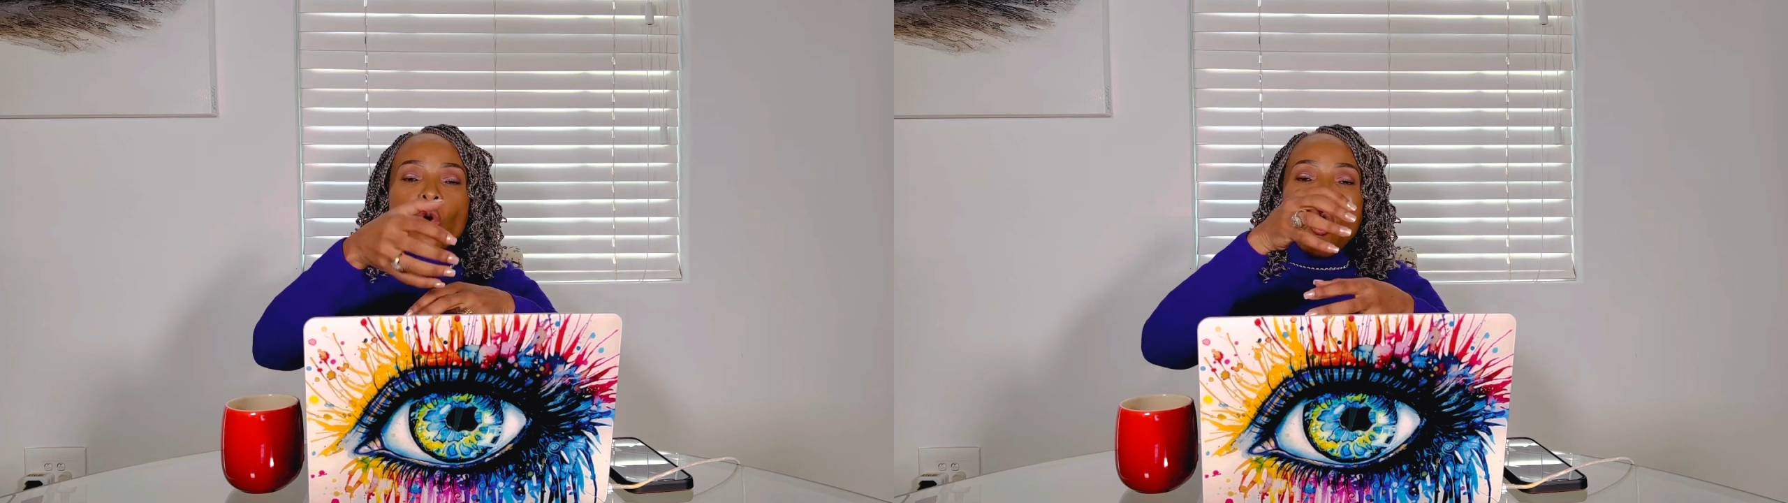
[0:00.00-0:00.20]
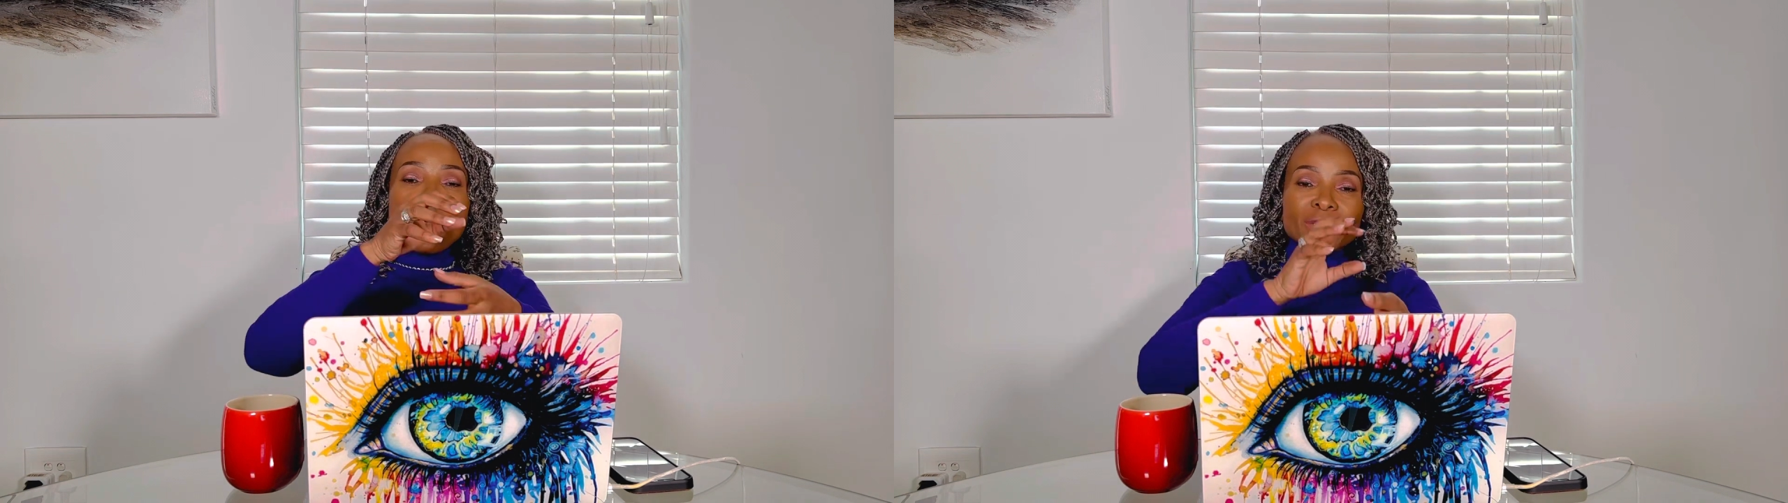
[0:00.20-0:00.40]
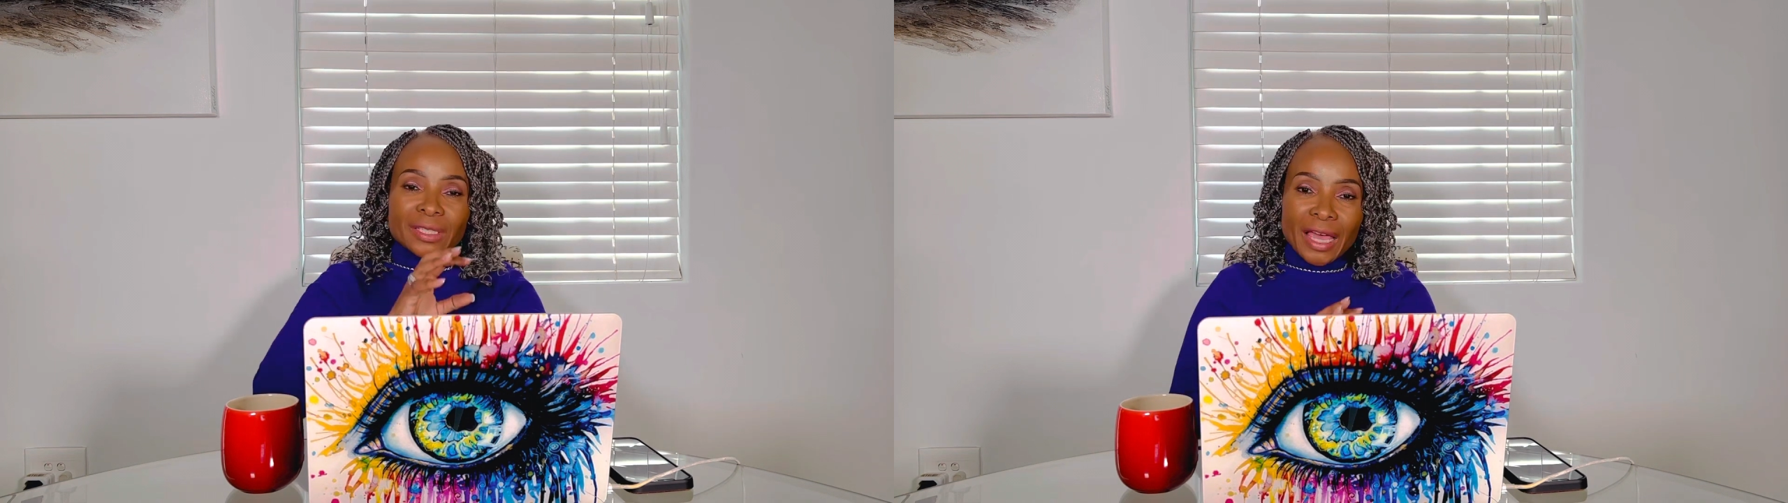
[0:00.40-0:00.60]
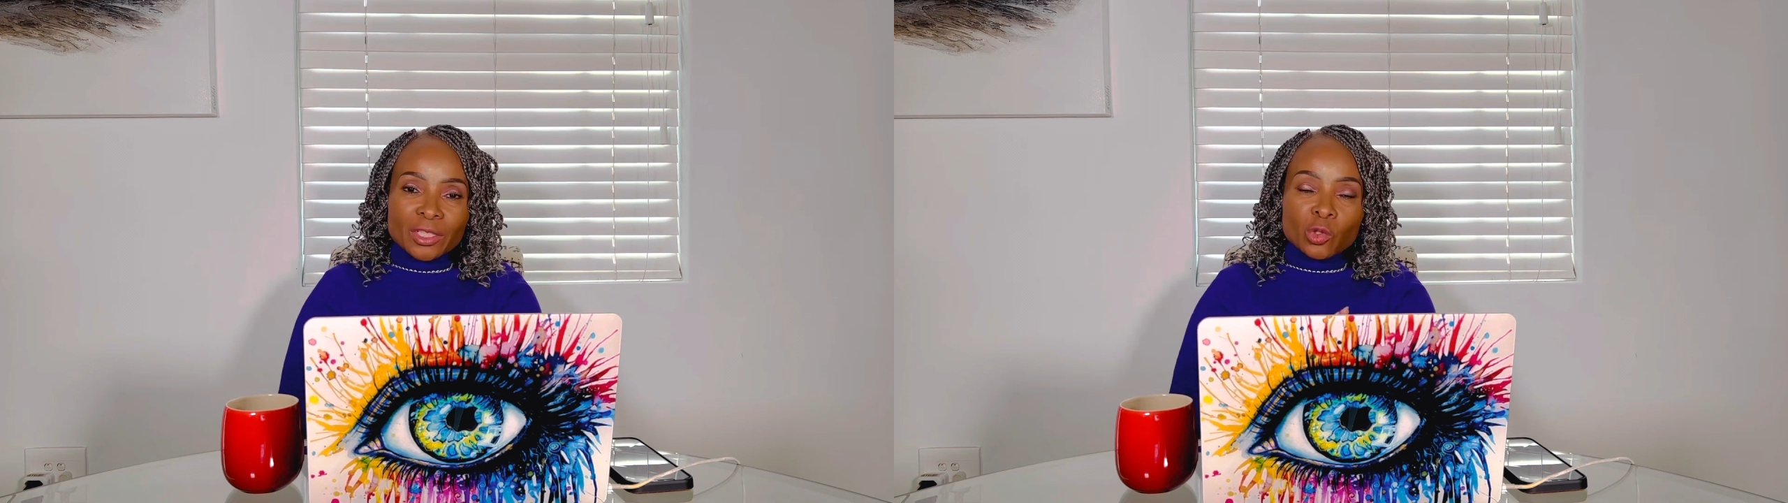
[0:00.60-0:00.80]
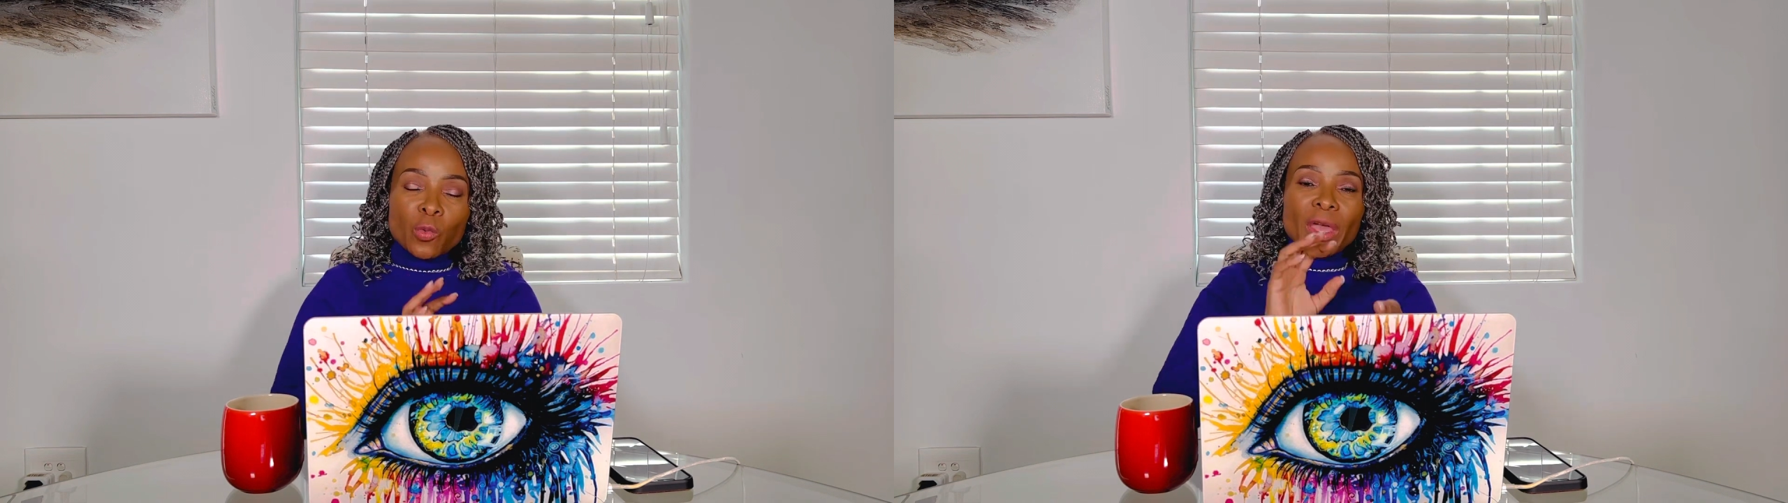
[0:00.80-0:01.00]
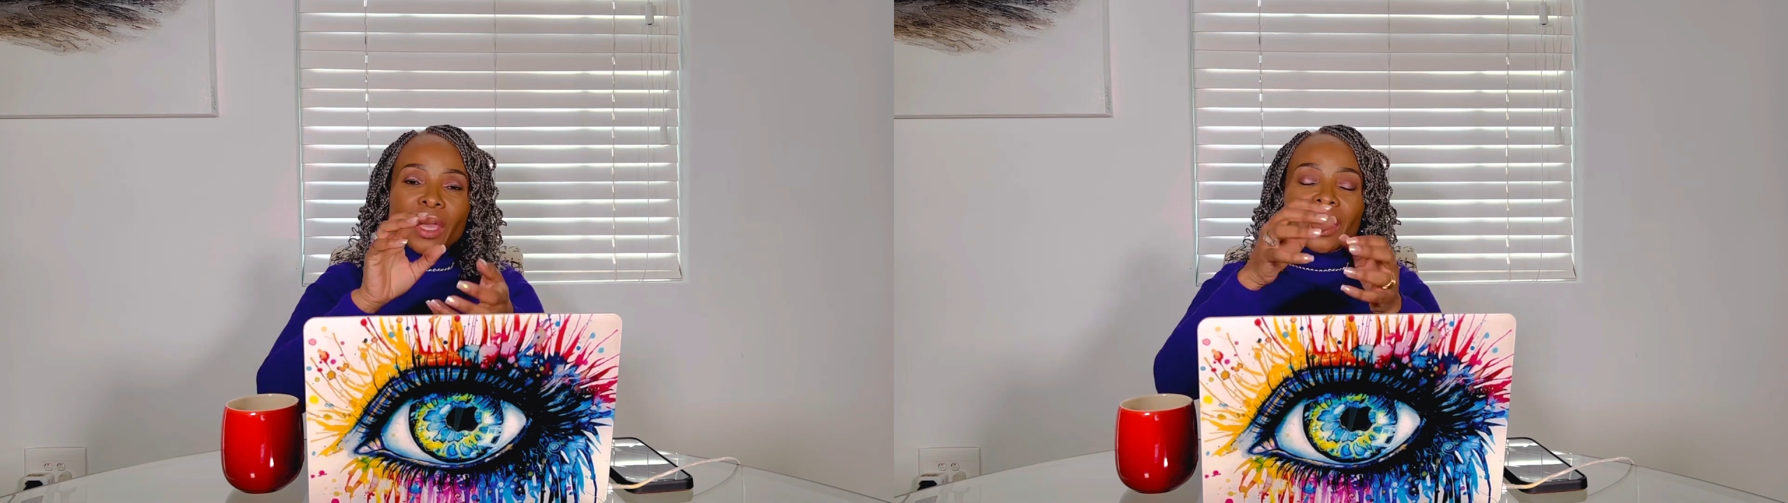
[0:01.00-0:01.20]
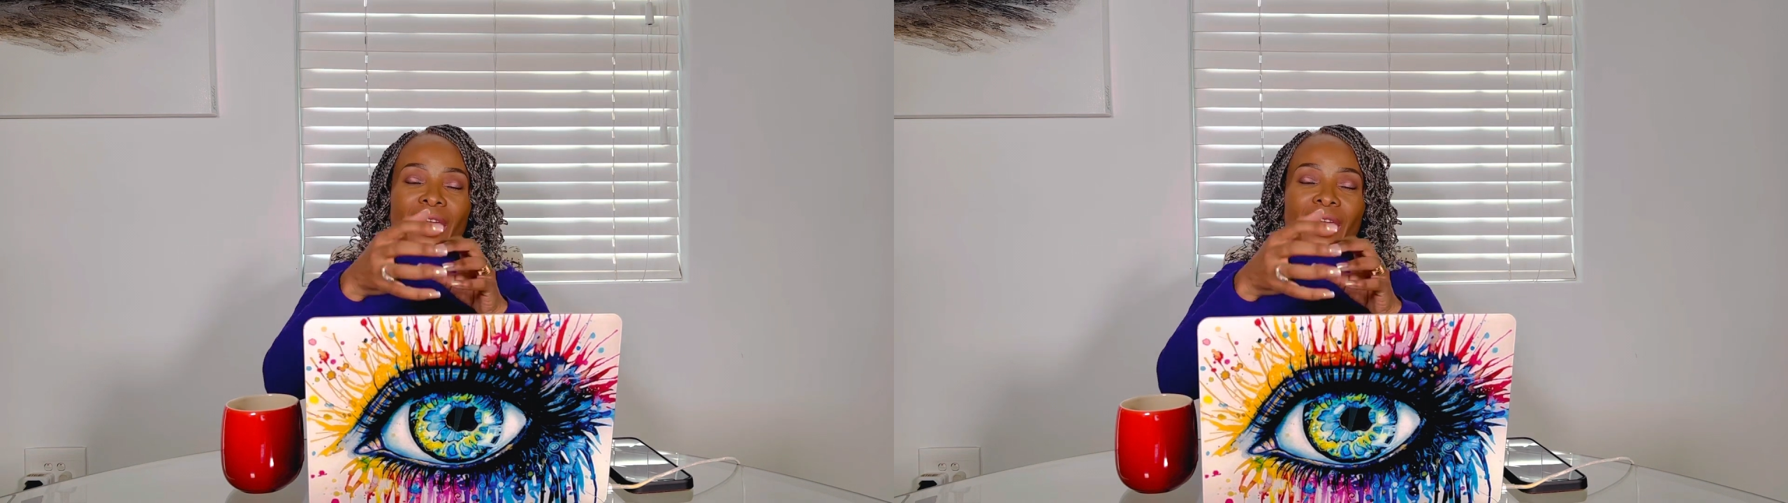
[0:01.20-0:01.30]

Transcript: goes that way,